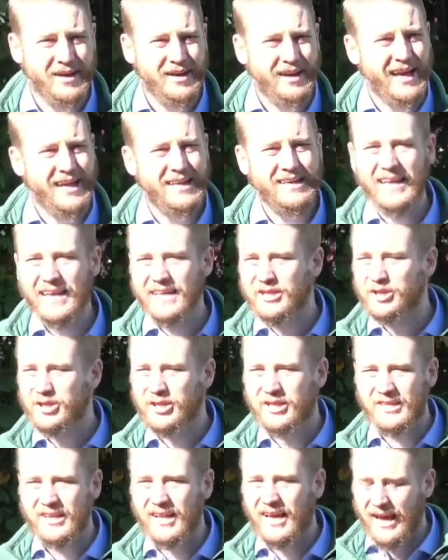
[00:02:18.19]
and
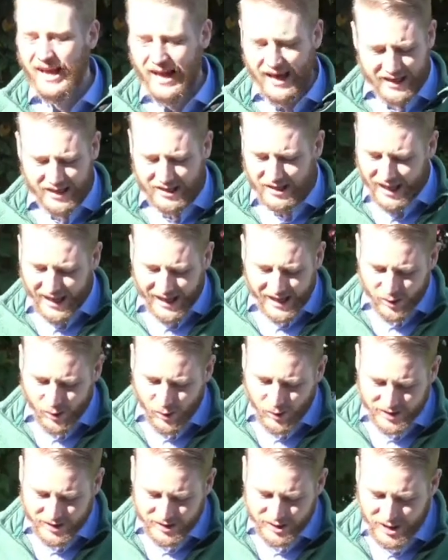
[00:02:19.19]
nation and
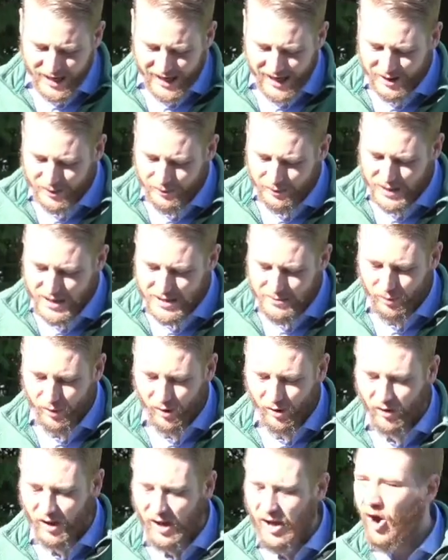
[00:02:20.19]
language and
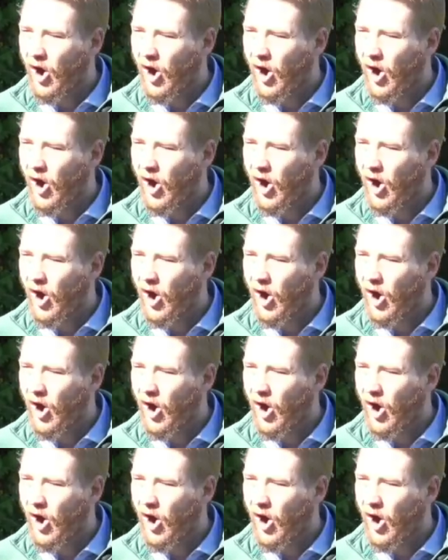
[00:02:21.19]
people.